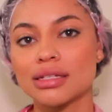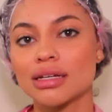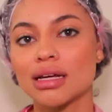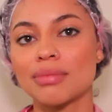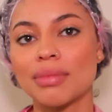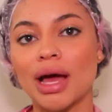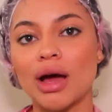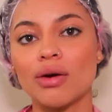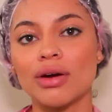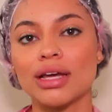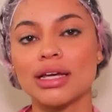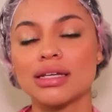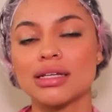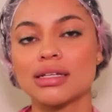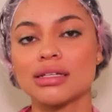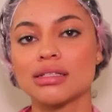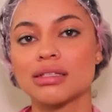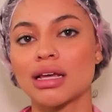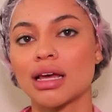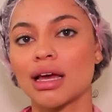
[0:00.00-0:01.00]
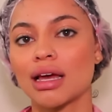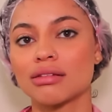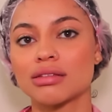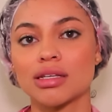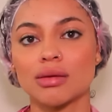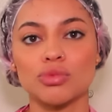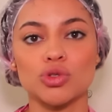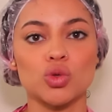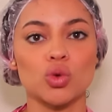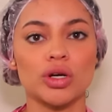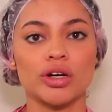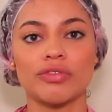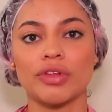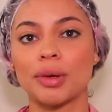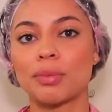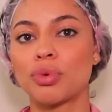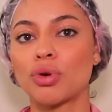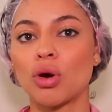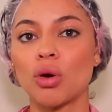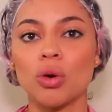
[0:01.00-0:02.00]
to come out is some sort of
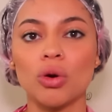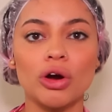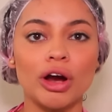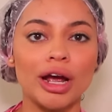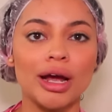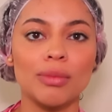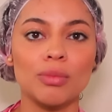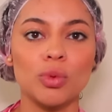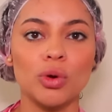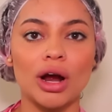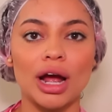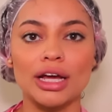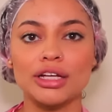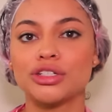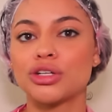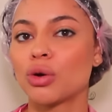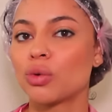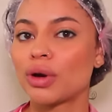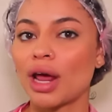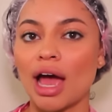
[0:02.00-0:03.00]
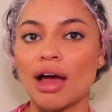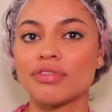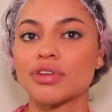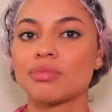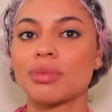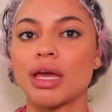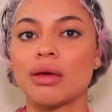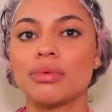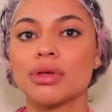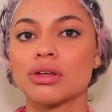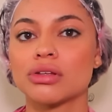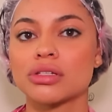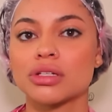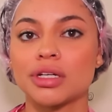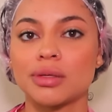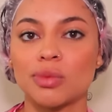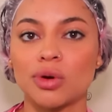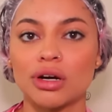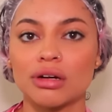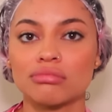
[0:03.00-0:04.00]
like program where I don't have to pay bills
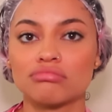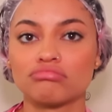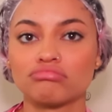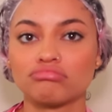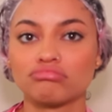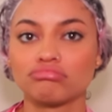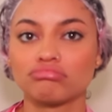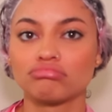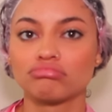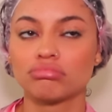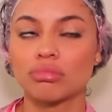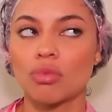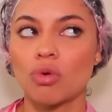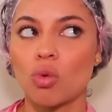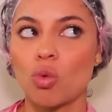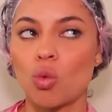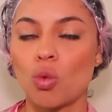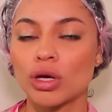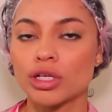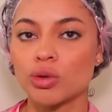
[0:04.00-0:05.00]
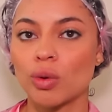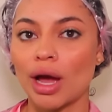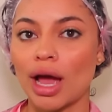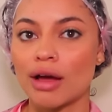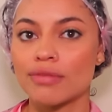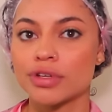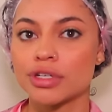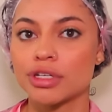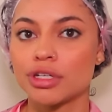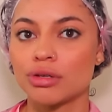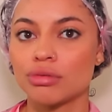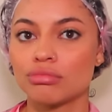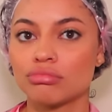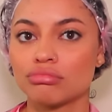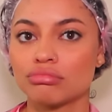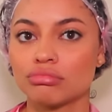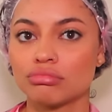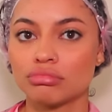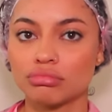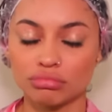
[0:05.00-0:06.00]
anymore. What do I have to do?
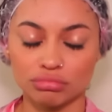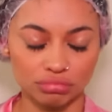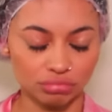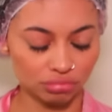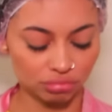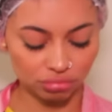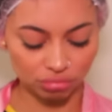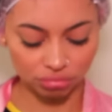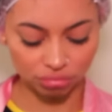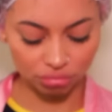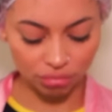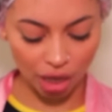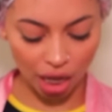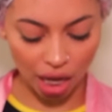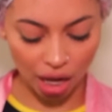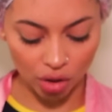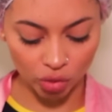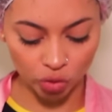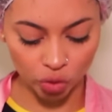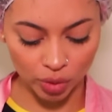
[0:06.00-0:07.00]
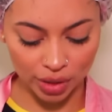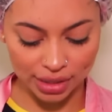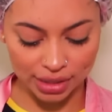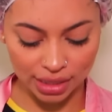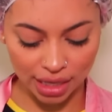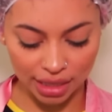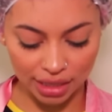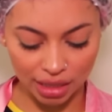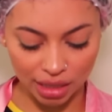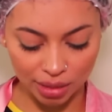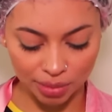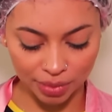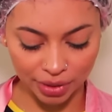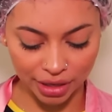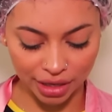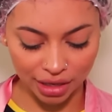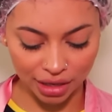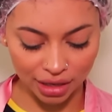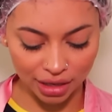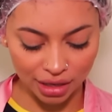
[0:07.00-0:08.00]
How do I sign up?
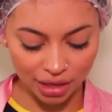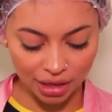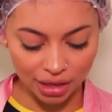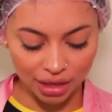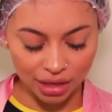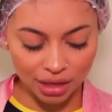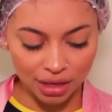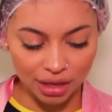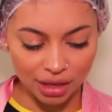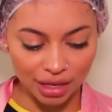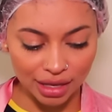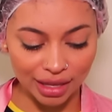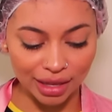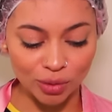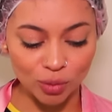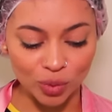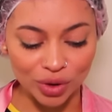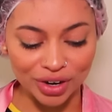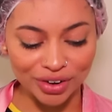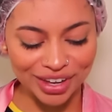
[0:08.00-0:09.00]
Like, like what